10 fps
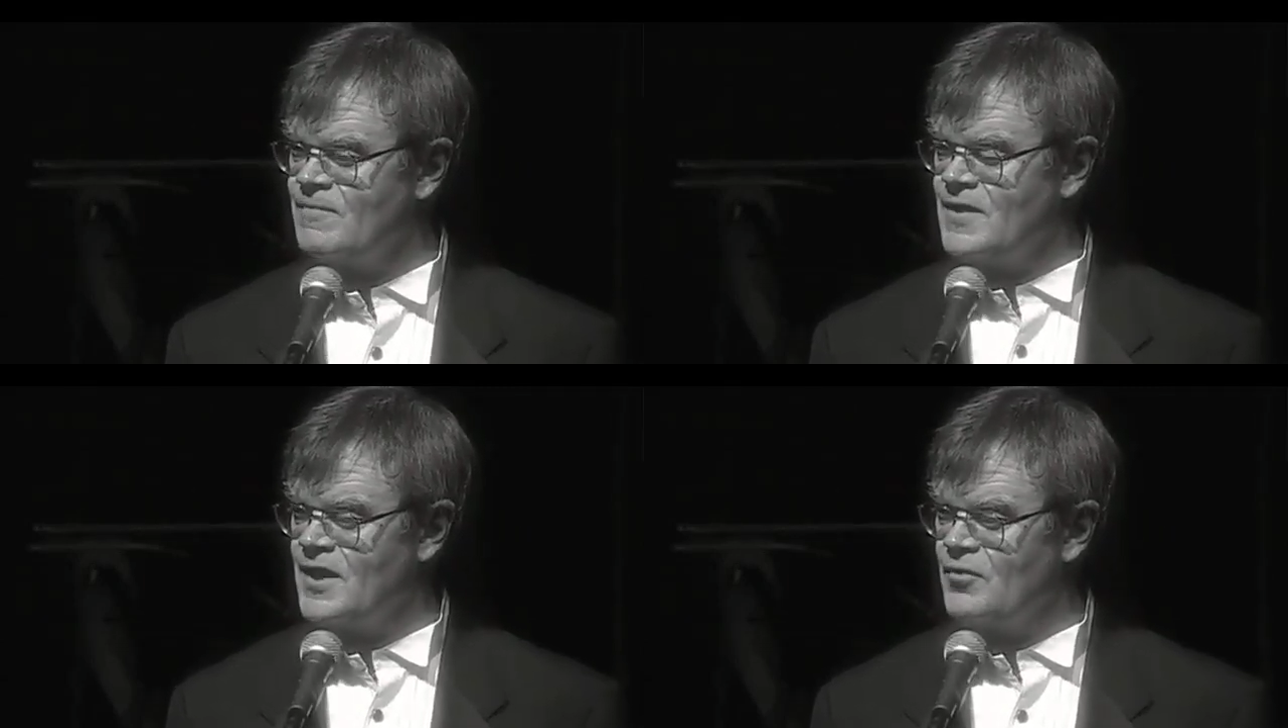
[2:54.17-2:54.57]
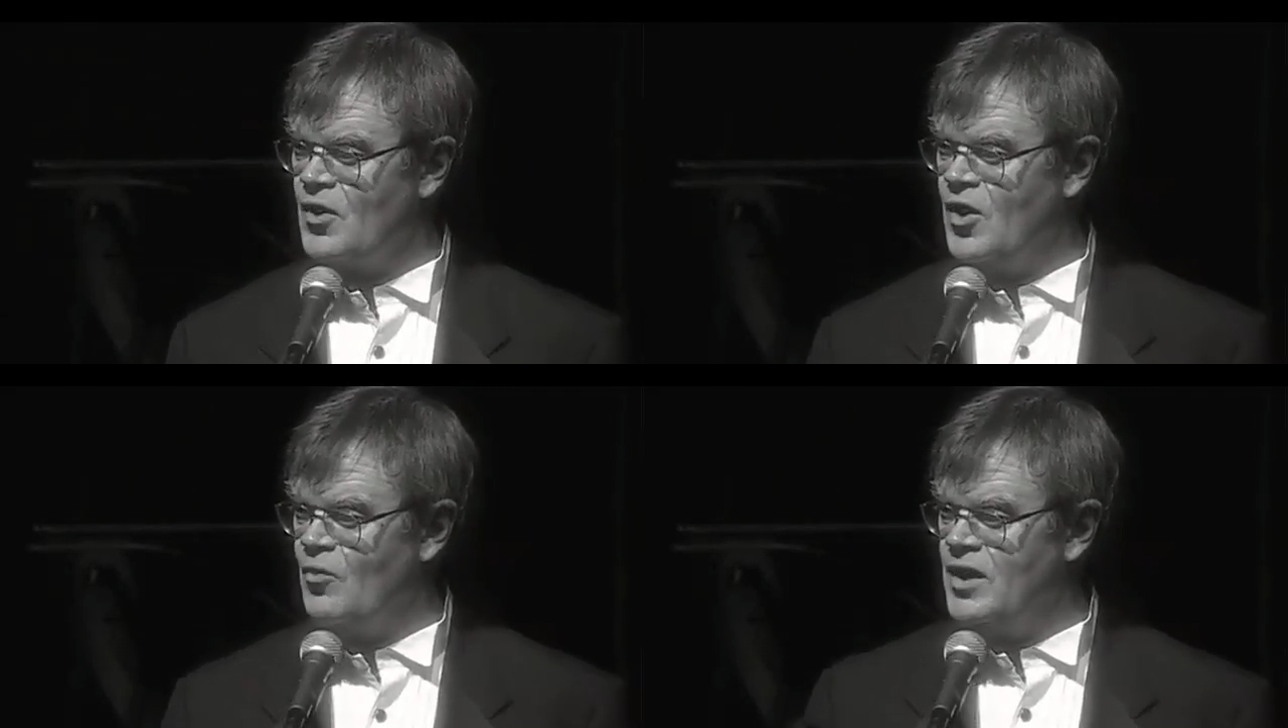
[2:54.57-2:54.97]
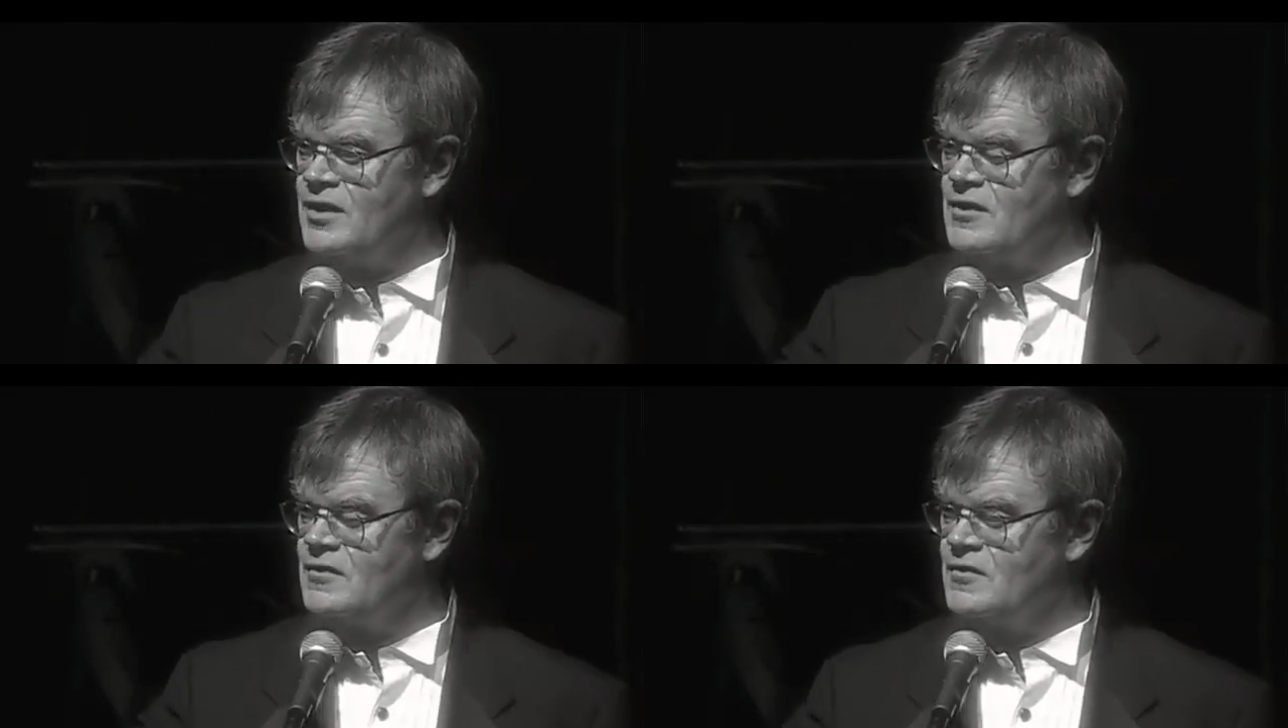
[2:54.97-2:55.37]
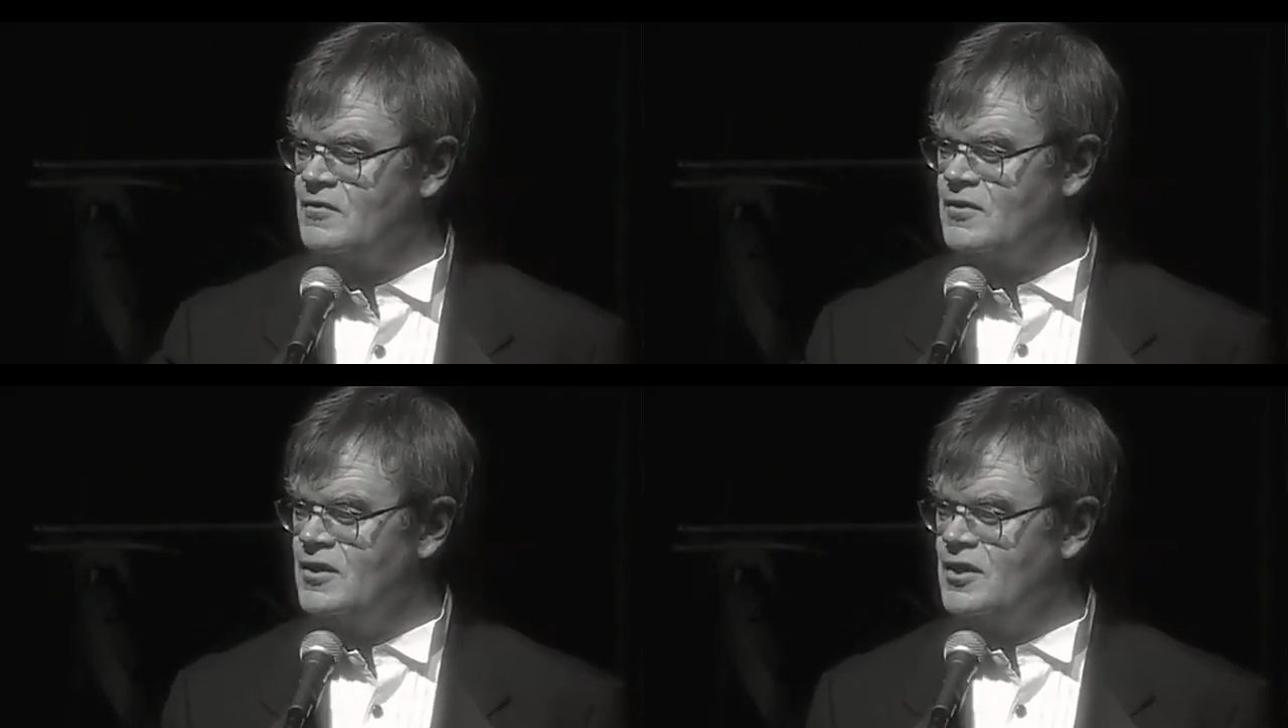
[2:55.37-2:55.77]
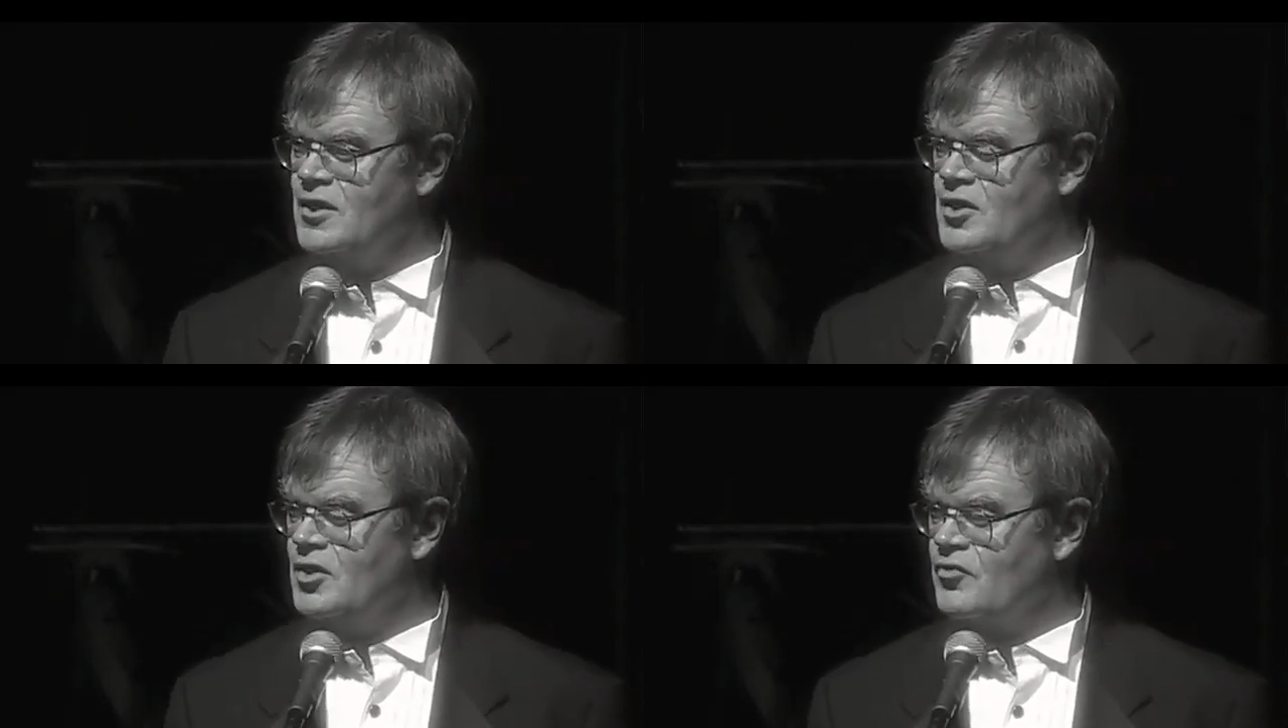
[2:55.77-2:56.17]
Then we all went into the
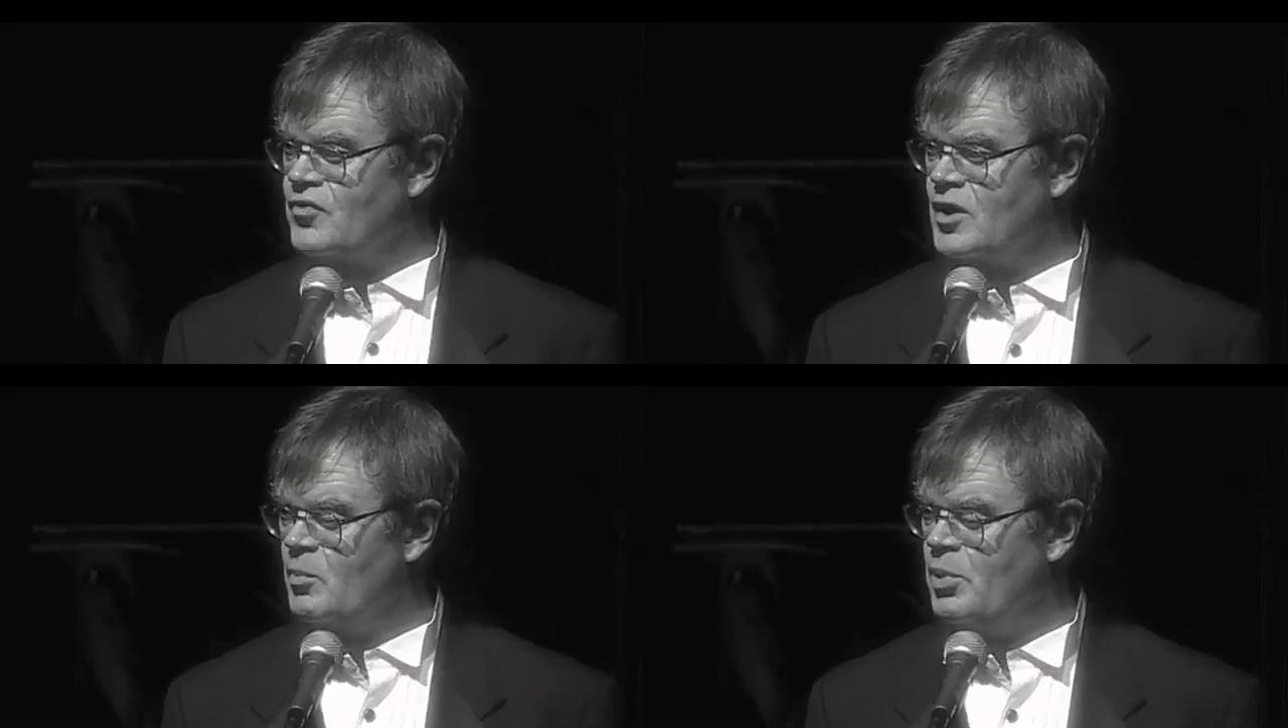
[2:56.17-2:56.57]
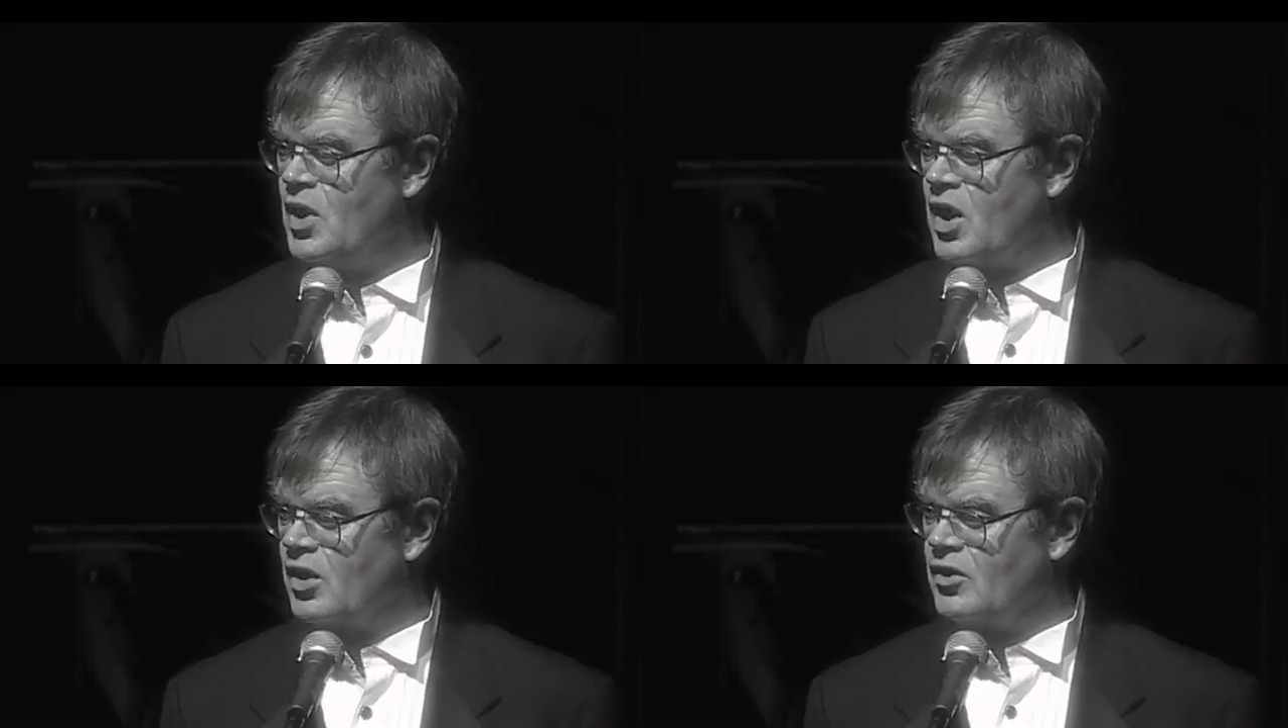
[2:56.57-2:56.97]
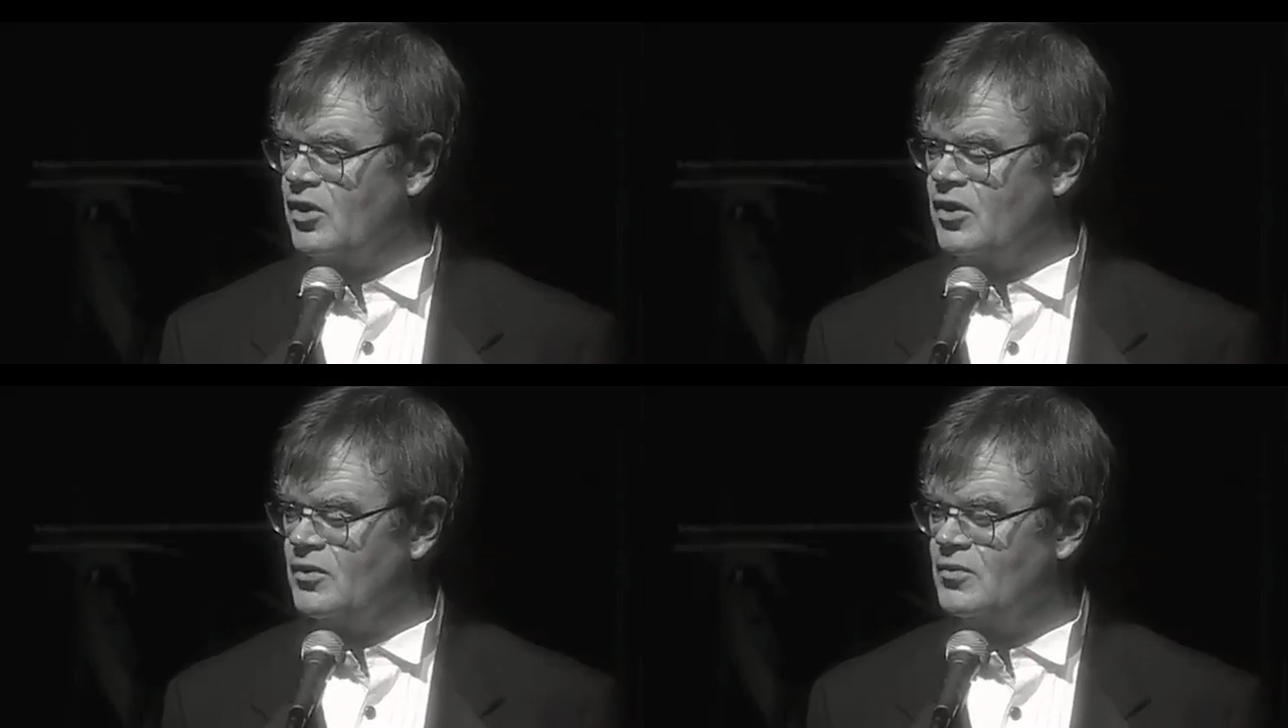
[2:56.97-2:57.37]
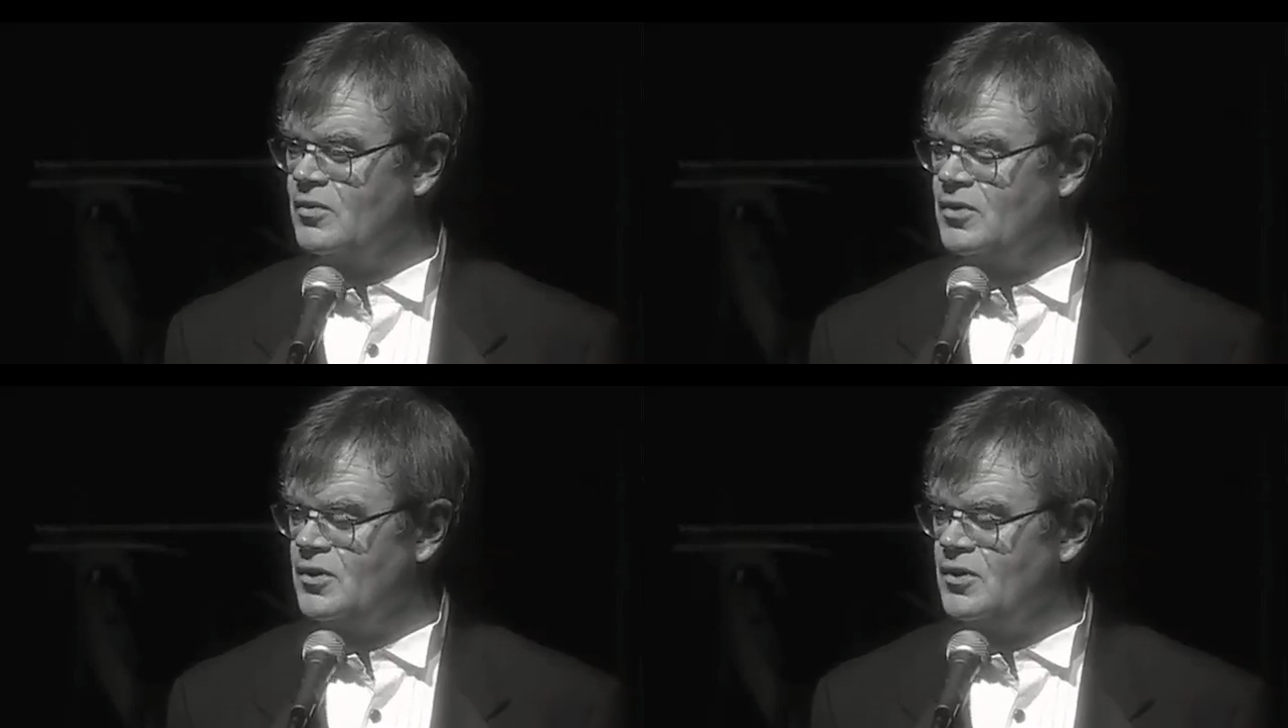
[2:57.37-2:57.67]
front parlor and